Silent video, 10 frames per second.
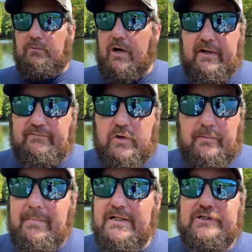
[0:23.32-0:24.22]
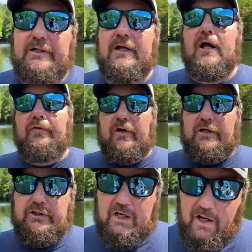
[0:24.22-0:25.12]
not even going to mention the
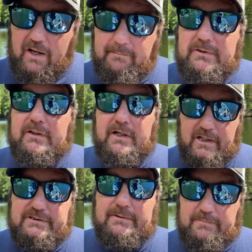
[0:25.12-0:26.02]
Yum custom